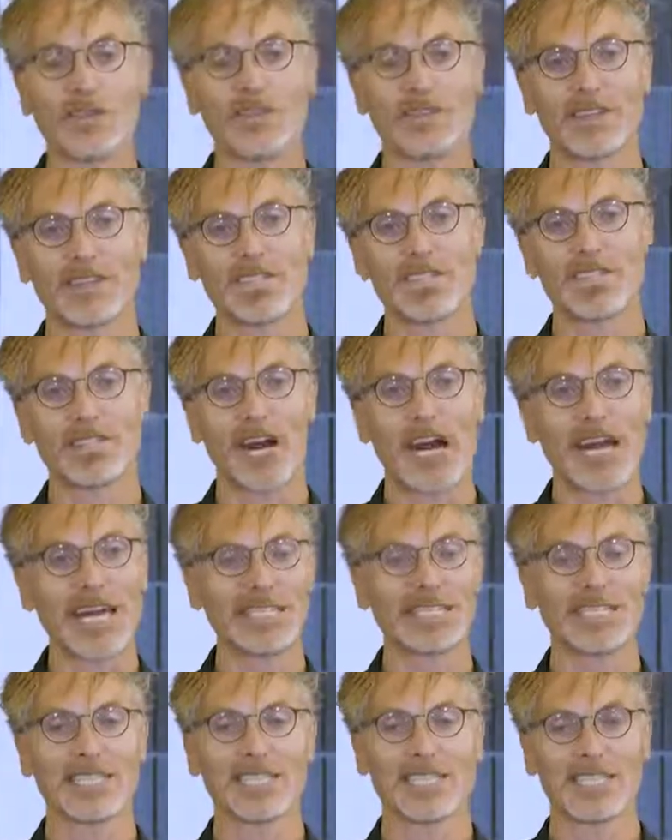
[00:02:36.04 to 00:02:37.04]
of the
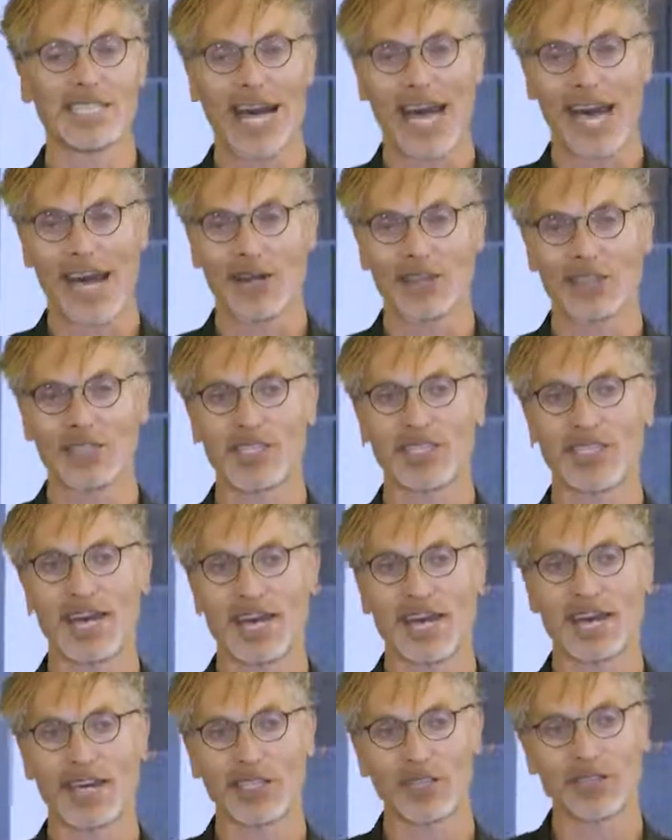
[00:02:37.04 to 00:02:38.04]
sights and sounds that
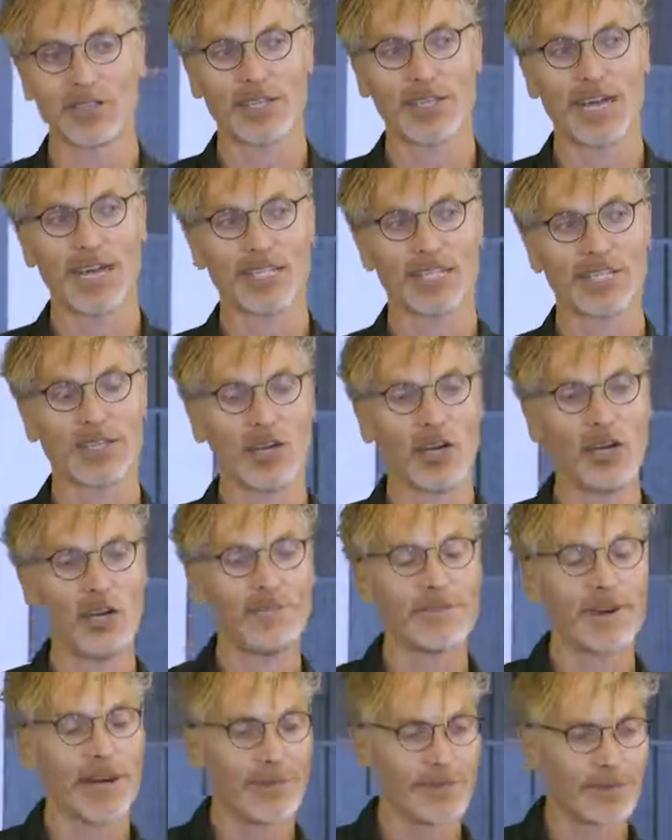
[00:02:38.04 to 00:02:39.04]
that country had to
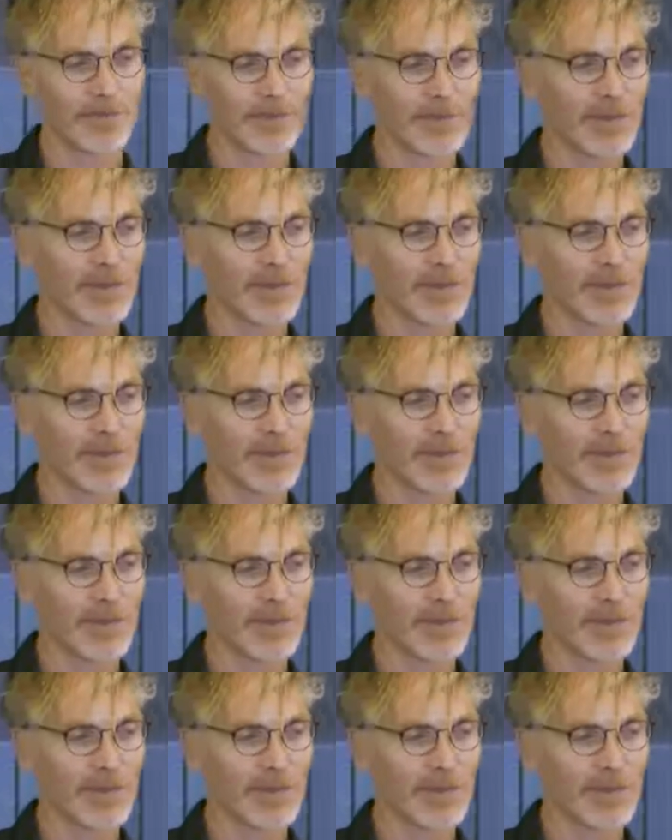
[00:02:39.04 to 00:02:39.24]
offer.